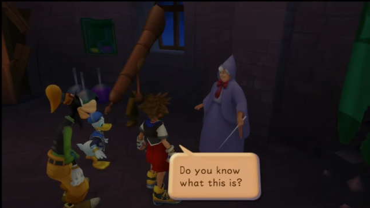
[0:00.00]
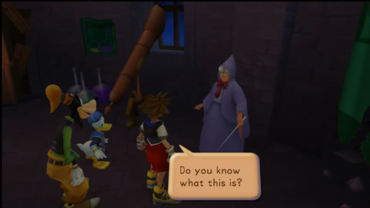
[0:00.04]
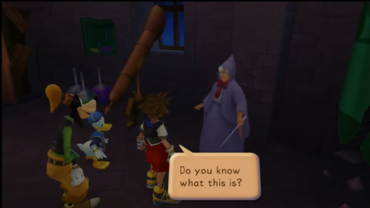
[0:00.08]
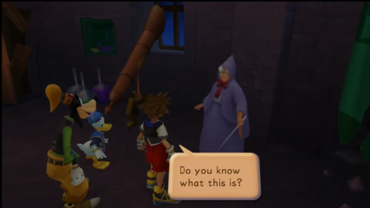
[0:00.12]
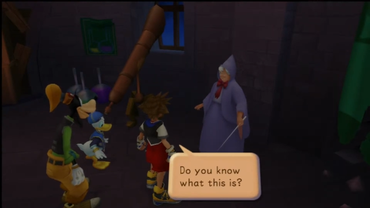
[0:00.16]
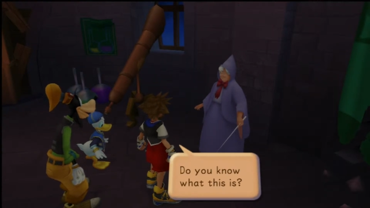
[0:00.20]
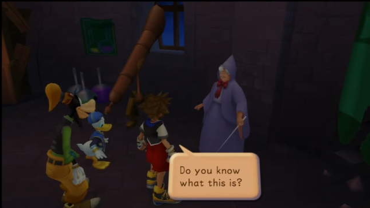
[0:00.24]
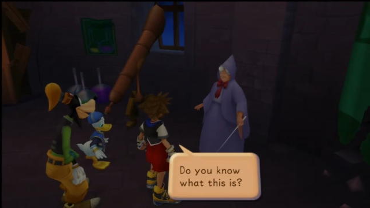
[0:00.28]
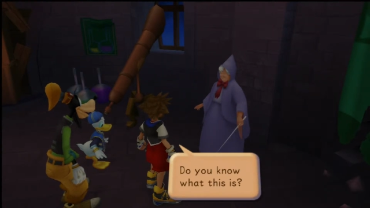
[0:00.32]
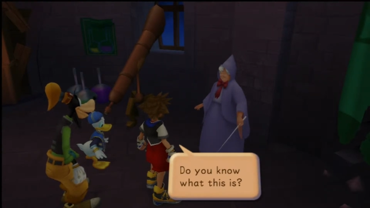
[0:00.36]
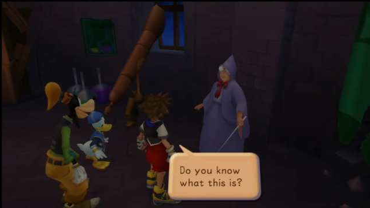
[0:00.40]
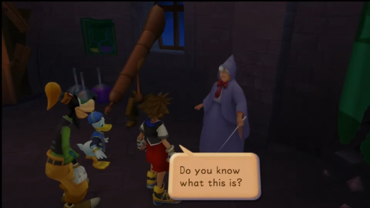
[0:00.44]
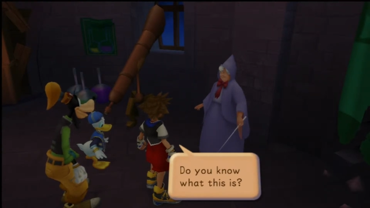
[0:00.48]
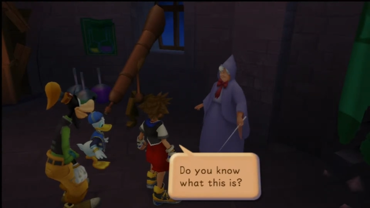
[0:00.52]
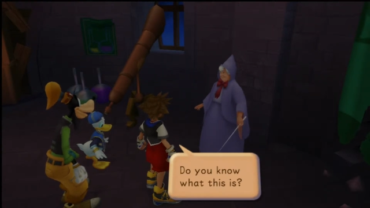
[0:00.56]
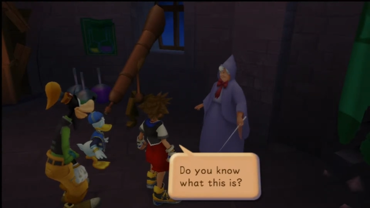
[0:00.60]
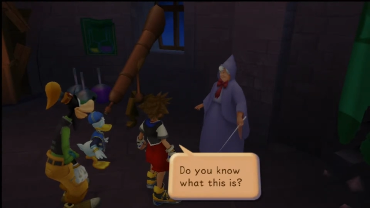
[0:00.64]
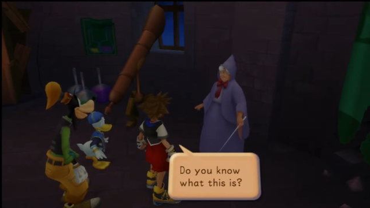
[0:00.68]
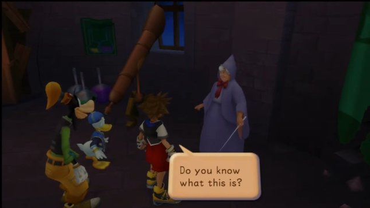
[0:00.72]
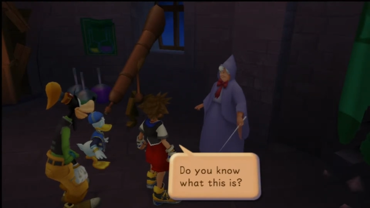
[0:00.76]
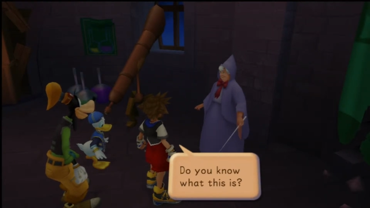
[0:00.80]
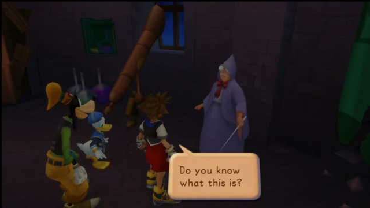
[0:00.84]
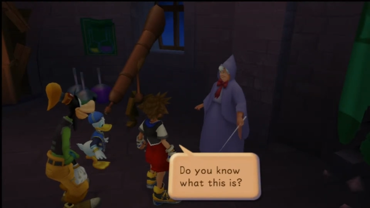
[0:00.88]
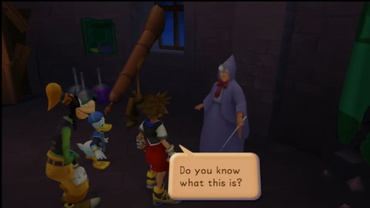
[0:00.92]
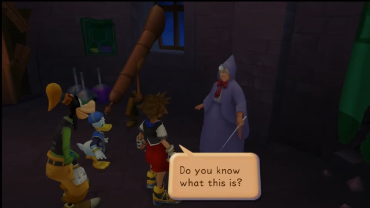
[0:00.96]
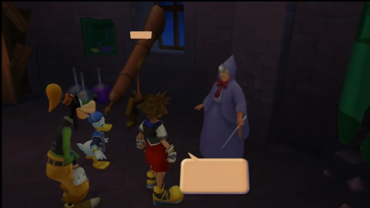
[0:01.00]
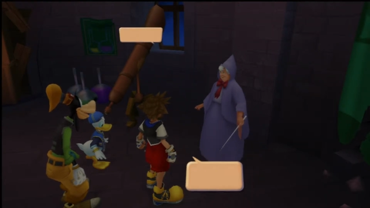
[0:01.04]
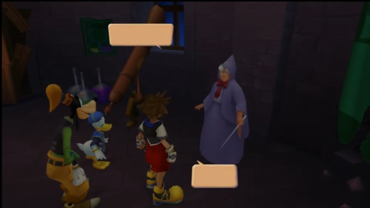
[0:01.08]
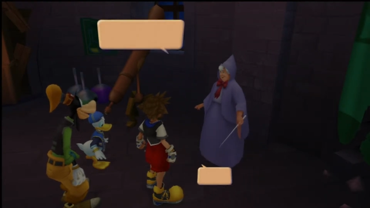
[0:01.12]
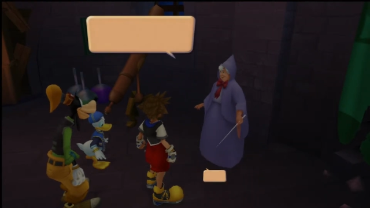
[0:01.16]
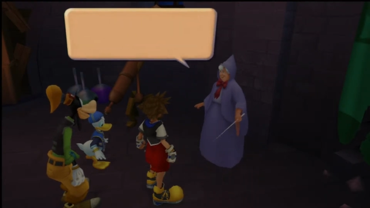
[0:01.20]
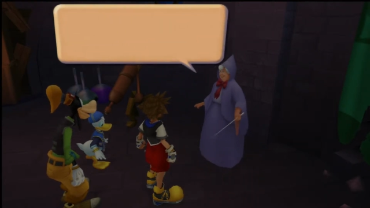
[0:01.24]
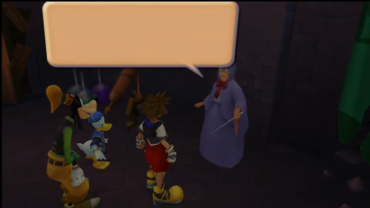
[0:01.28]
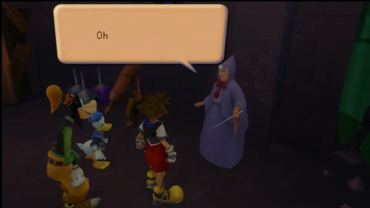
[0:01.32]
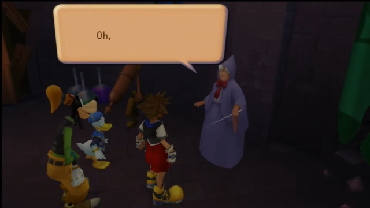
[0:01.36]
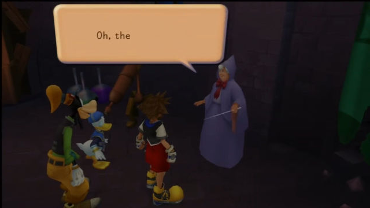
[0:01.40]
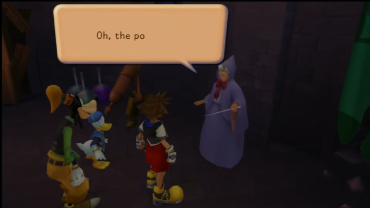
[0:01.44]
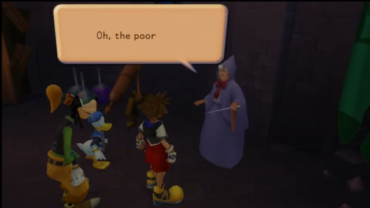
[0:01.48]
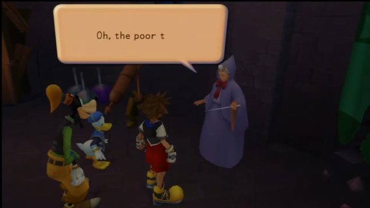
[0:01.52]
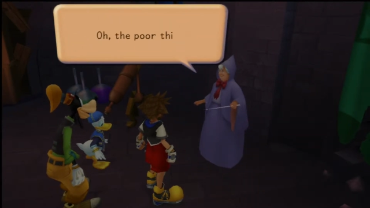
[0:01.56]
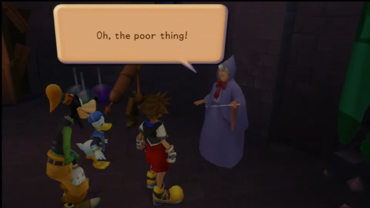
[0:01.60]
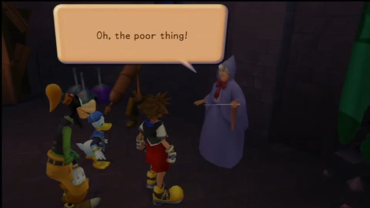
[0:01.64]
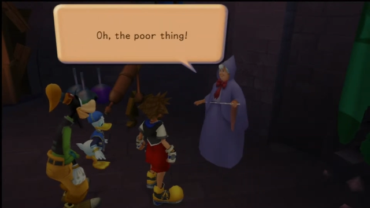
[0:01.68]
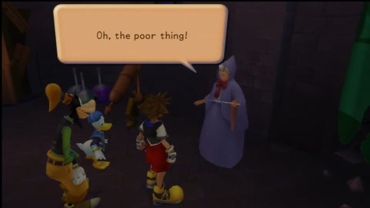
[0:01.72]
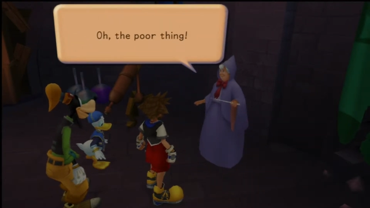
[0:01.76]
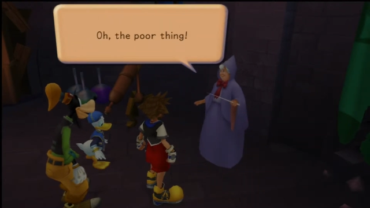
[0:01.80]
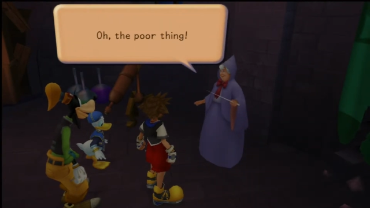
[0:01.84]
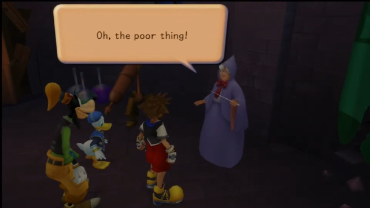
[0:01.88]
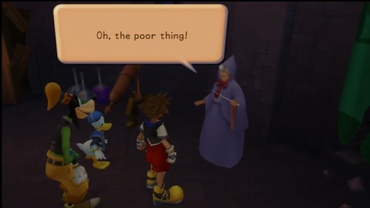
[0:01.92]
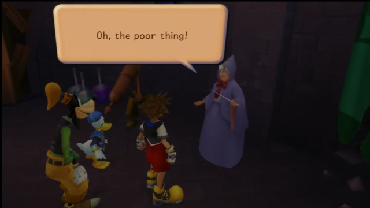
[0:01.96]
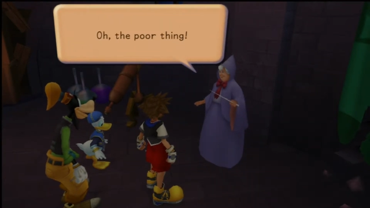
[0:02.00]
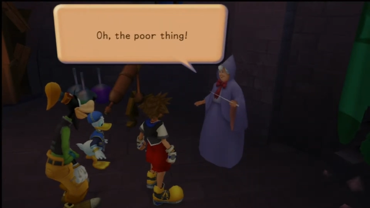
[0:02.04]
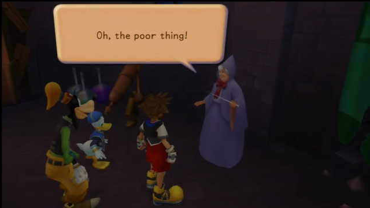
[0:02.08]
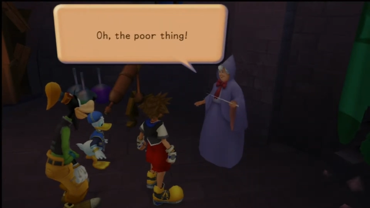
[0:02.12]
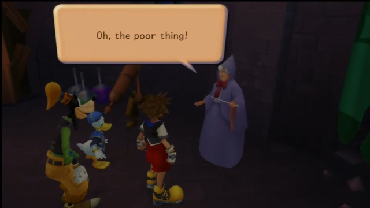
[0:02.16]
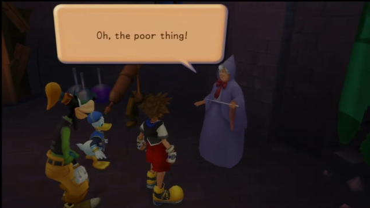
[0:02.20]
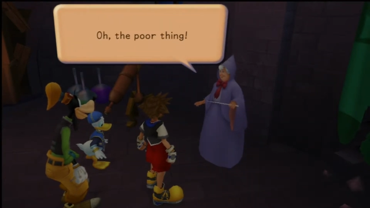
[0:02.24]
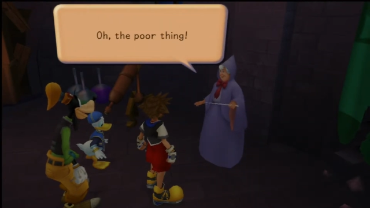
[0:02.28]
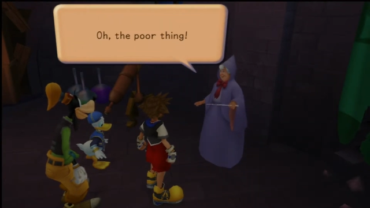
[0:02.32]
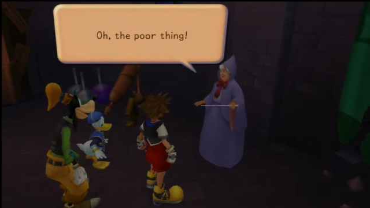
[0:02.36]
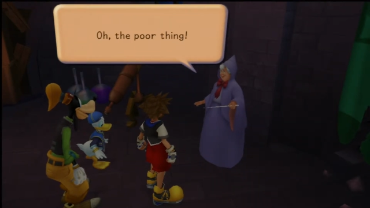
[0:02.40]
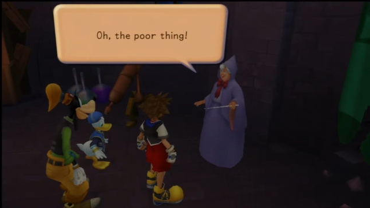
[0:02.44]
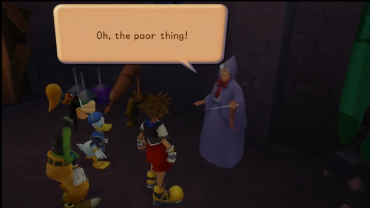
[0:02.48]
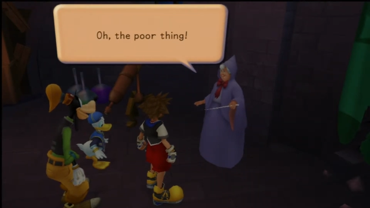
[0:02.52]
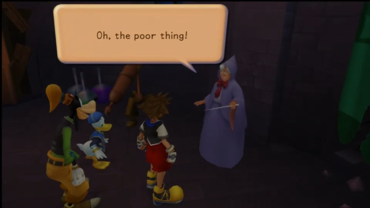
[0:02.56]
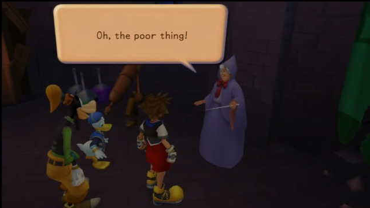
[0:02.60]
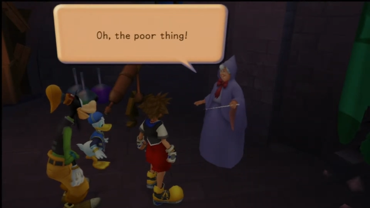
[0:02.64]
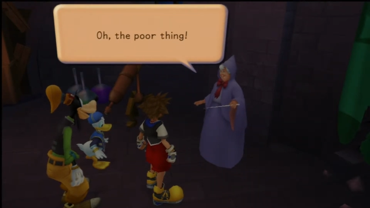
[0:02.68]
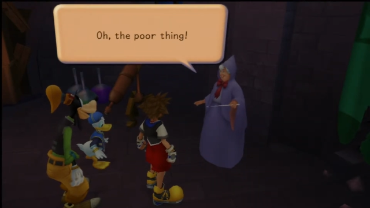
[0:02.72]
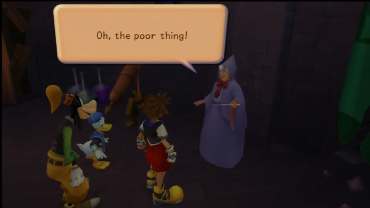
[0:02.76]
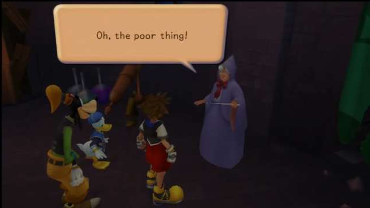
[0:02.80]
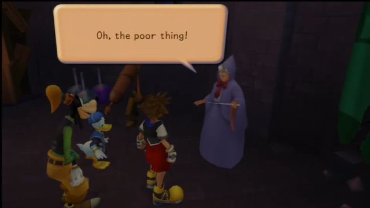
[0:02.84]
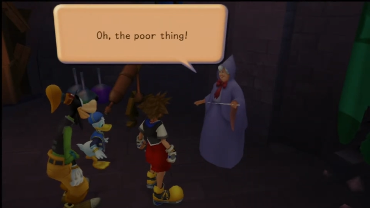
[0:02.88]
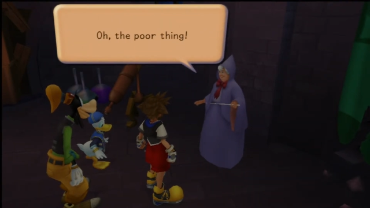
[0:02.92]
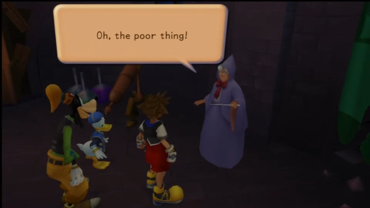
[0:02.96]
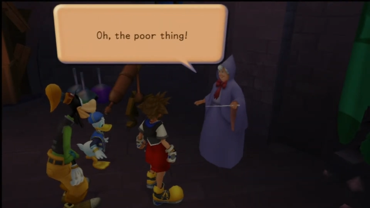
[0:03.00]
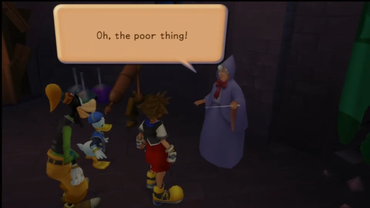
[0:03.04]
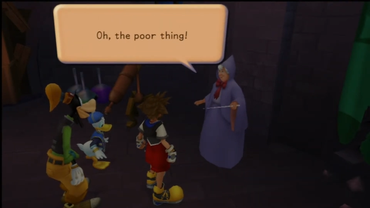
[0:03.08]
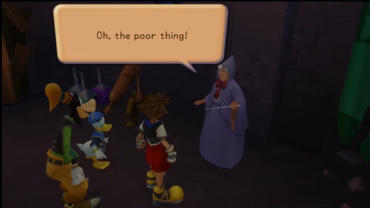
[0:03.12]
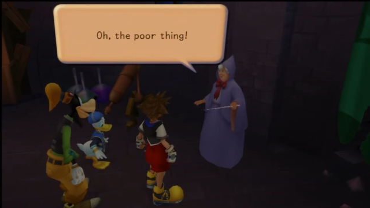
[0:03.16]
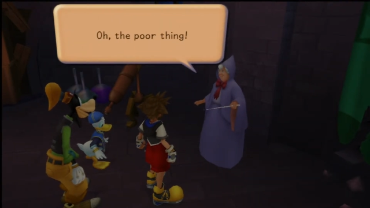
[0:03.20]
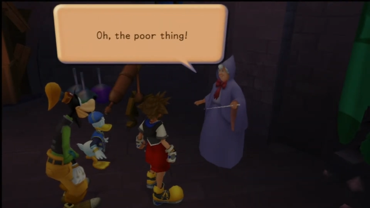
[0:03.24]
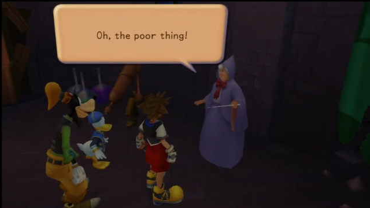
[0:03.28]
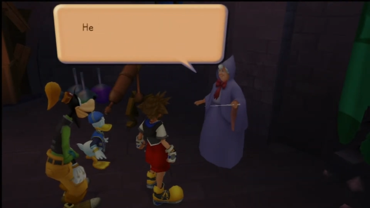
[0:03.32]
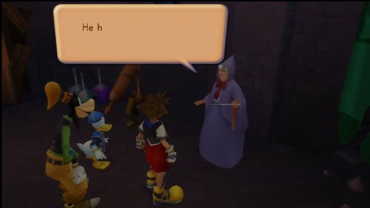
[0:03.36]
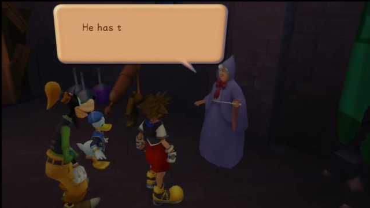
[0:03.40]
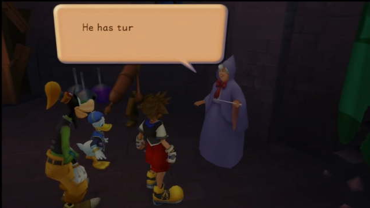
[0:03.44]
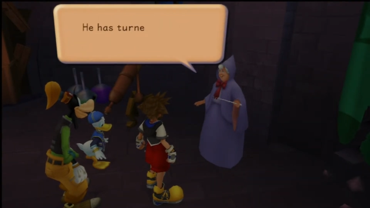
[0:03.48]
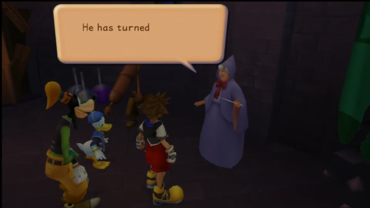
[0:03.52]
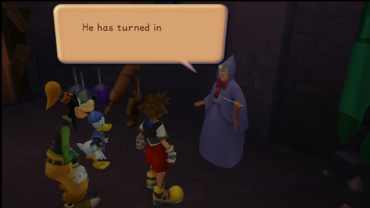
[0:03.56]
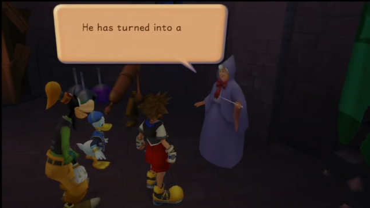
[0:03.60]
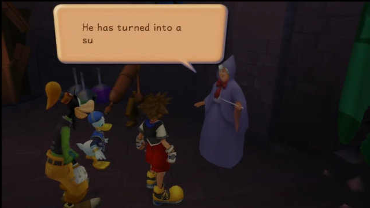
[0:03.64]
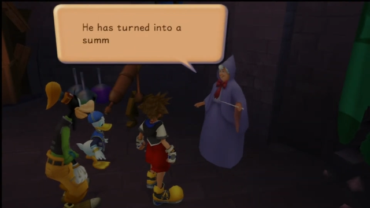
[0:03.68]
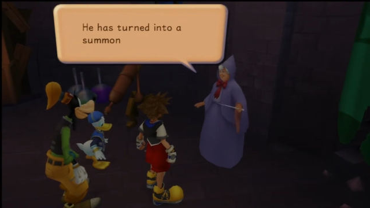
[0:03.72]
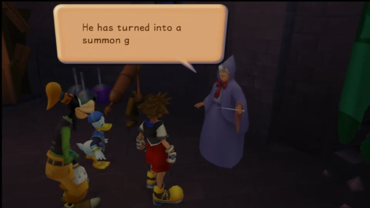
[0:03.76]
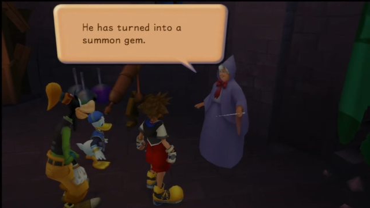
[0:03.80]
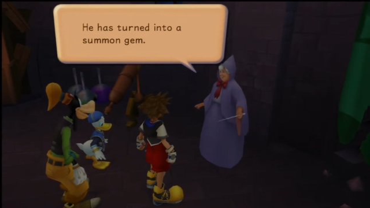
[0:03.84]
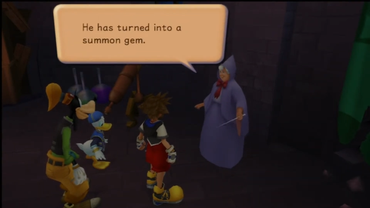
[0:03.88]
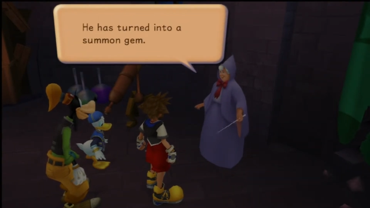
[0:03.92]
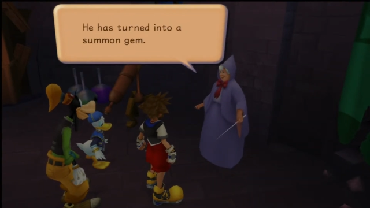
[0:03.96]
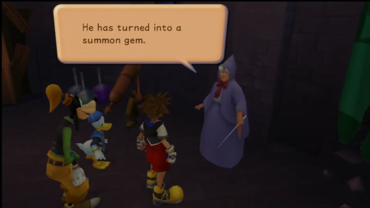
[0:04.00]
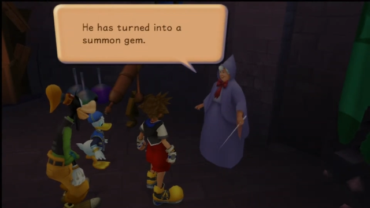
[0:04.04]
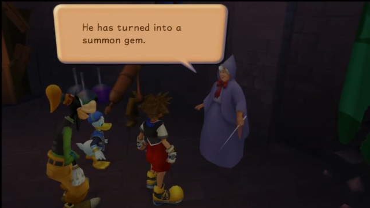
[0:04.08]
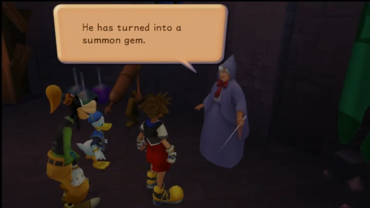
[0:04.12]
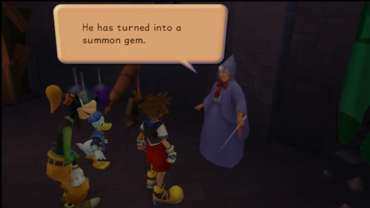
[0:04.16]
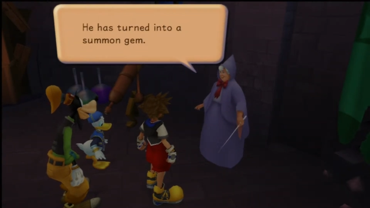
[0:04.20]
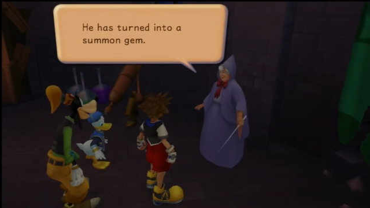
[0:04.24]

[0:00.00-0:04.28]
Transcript: Nobody's mouth can be seen.